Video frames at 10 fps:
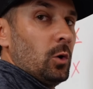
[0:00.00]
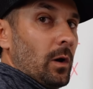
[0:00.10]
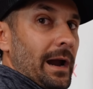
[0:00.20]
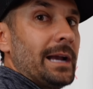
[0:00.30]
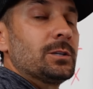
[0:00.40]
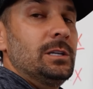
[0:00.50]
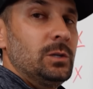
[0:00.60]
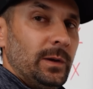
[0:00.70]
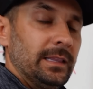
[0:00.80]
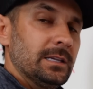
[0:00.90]
who are actually
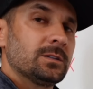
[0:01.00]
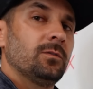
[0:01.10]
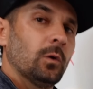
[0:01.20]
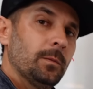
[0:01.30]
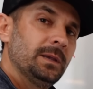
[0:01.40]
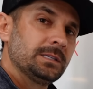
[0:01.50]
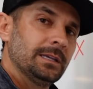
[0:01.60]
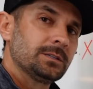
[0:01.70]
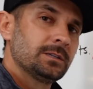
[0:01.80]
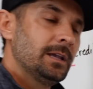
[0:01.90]
doing this for a
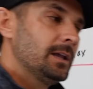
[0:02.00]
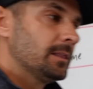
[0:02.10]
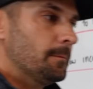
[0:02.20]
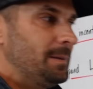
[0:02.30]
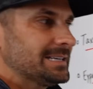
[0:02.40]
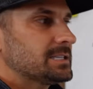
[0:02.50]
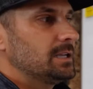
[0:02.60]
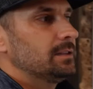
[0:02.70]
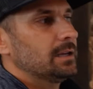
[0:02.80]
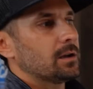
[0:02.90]
business. The best
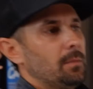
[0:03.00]
thing that